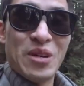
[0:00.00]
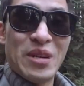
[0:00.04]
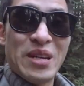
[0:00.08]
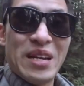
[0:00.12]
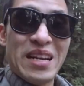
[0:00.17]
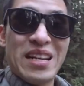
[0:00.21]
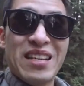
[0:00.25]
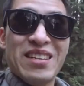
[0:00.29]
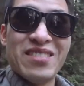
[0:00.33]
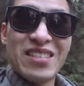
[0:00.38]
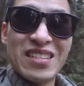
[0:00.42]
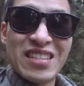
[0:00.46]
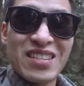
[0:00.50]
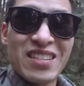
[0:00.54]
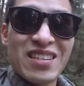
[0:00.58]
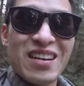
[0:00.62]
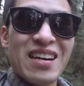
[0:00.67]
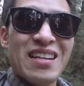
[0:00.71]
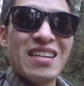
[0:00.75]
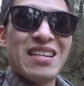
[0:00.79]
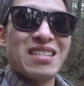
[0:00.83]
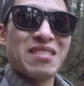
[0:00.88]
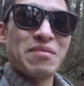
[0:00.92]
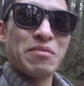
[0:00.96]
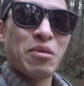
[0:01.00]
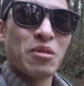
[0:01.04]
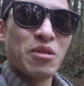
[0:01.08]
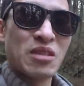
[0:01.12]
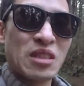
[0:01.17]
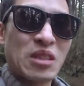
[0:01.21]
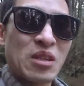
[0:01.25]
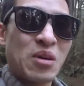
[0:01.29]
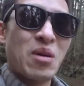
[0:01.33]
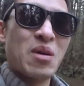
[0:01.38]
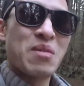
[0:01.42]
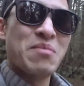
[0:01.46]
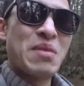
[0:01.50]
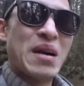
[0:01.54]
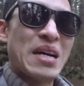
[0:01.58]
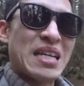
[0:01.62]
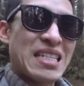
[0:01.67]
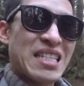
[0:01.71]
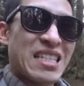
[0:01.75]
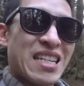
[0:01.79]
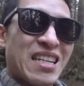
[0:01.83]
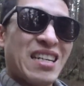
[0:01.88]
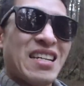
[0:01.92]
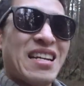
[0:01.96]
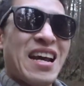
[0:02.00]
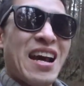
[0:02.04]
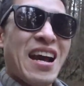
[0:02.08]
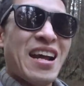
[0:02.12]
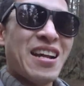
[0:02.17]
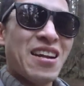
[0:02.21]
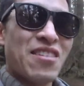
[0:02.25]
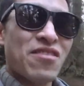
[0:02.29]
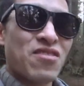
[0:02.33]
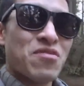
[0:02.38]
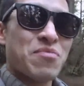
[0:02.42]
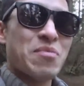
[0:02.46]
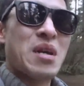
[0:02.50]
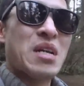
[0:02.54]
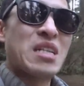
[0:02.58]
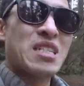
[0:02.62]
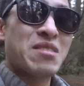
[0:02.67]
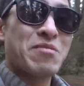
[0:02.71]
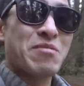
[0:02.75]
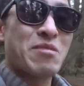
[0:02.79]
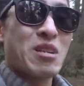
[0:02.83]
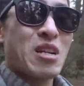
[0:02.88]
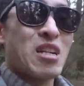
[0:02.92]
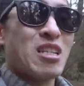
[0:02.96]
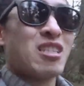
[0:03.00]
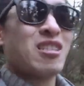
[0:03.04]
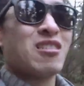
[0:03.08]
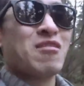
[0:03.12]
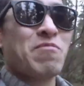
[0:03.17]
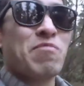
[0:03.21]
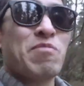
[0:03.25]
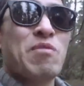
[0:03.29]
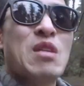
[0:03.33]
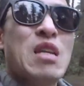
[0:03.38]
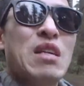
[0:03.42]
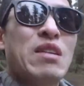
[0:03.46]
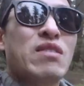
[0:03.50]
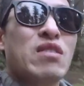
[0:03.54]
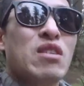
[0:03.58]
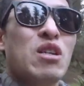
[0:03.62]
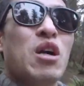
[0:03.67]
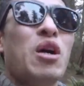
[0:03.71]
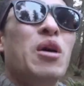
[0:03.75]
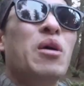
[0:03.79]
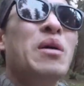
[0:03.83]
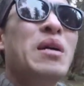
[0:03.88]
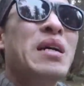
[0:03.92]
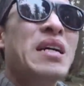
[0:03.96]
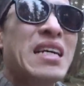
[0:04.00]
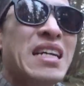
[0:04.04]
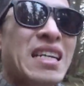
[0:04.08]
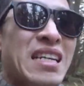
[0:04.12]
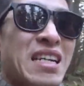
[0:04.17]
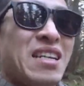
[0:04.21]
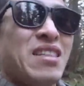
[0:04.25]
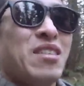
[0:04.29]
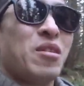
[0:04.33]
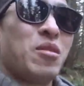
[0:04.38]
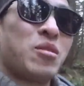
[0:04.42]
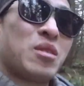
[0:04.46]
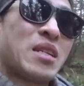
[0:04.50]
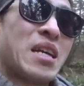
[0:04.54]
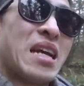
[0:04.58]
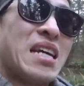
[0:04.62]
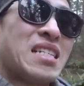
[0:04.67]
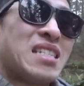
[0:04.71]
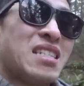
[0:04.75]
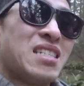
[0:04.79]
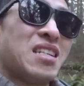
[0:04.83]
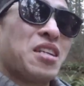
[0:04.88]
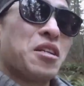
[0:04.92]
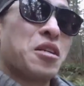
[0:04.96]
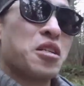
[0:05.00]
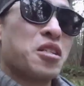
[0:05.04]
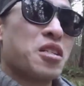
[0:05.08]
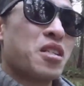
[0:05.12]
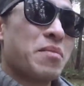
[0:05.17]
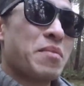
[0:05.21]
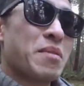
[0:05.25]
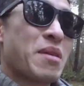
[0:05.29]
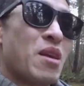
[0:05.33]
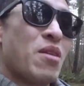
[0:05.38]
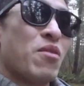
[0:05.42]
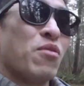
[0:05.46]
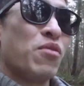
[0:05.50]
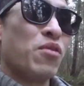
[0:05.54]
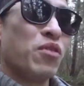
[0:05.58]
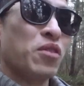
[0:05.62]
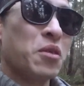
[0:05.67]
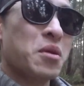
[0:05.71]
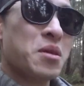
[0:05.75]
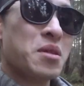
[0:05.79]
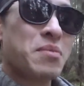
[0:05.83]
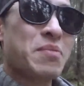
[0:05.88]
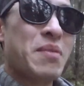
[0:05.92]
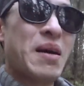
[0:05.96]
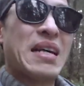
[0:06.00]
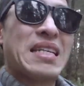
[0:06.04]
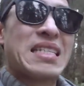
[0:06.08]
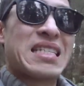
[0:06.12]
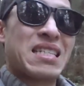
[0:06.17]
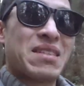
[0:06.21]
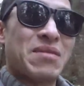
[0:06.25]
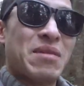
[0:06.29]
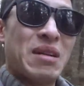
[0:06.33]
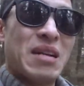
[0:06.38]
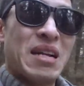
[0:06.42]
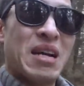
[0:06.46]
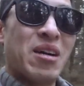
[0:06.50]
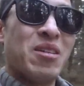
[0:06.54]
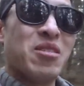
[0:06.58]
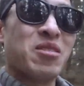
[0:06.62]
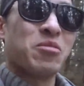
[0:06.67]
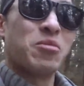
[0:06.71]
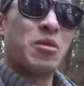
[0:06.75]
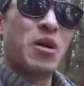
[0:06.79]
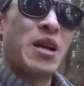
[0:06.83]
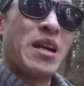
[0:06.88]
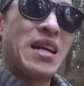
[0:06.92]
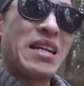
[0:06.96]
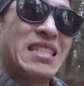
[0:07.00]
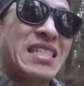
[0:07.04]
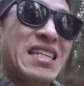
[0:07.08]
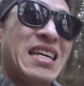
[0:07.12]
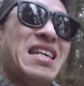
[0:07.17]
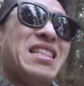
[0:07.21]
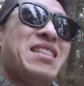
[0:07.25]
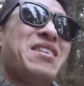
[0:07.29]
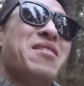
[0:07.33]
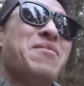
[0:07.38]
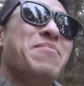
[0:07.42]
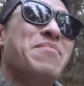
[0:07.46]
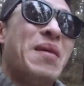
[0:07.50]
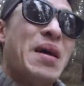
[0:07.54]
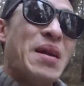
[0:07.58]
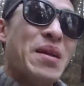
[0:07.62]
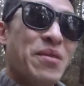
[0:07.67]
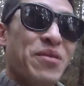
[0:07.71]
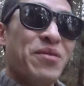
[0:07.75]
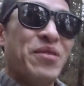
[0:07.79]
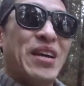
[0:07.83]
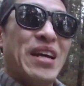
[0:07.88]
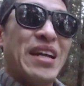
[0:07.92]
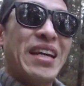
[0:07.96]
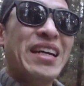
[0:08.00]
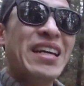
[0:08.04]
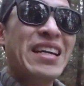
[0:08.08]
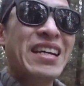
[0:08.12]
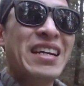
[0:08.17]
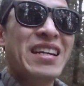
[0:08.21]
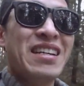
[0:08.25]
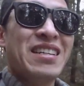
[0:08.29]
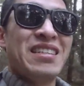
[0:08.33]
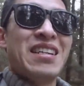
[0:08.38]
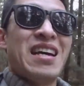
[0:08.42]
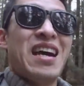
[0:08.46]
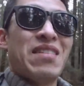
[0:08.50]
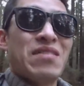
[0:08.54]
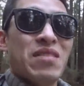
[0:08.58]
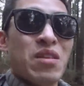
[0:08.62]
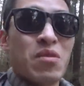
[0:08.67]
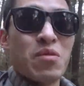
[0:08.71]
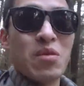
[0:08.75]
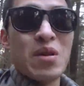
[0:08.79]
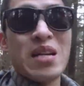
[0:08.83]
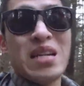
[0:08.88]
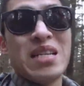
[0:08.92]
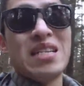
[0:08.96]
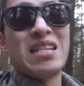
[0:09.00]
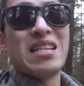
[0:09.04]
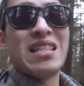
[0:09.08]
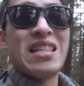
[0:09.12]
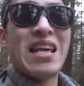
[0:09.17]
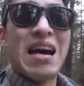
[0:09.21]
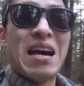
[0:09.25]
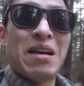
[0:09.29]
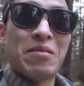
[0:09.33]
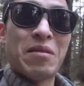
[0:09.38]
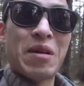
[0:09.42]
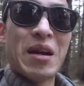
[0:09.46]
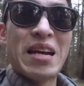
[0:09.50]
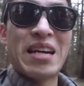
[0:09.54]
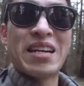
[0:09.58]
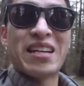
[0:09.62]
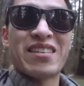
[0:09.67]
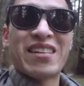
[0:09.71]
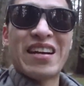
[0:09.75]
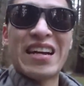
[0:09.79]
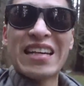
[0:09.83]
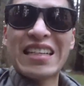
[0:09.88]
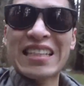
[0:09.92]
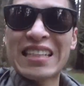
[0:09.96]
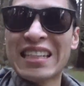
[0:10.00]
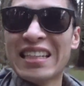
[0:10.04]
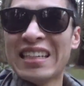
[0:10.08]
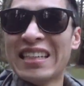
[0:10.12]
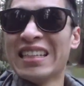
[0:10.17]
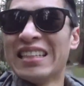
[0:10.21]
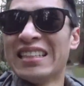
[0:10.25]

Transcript: or dangerous or not, as opposed to going by secondhand information, because you never know. In those cases, it could just be influenced by someone else where it's in their benefit to have it written in that way, correct?